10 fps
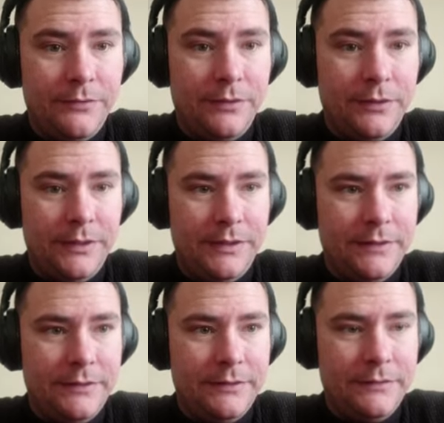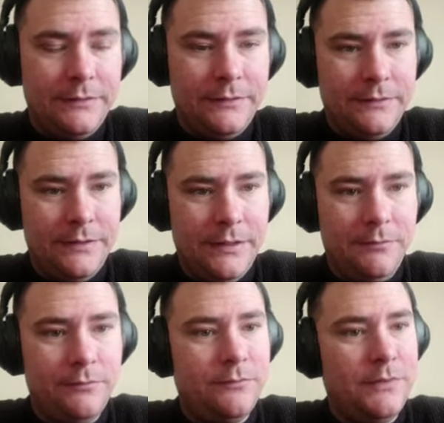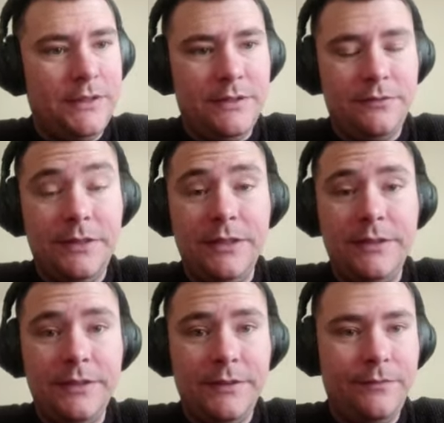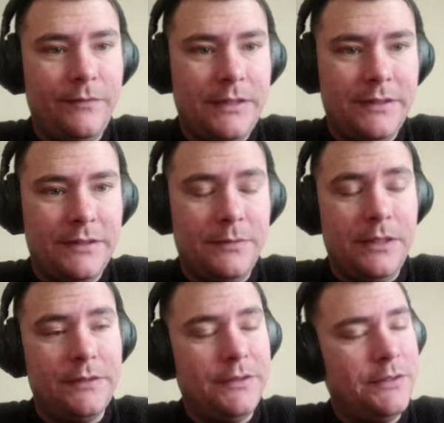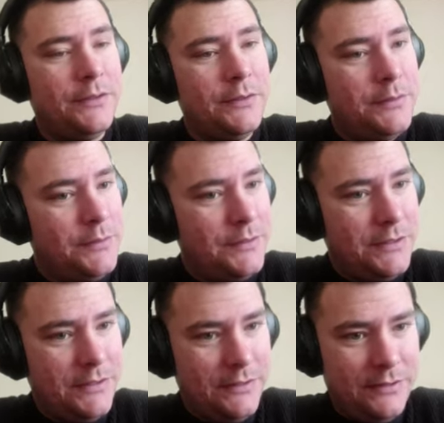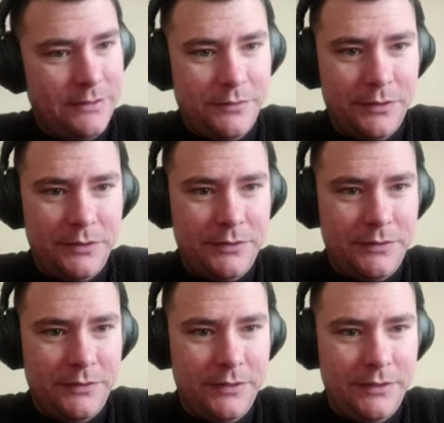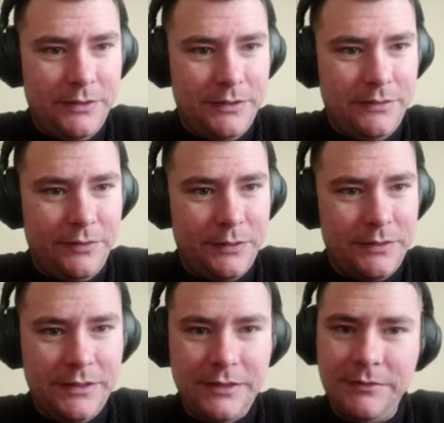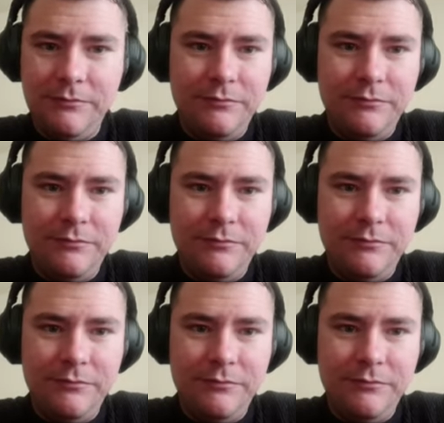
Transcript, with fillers: 40 yeah we did really good because we are going to use the for uh, the frozen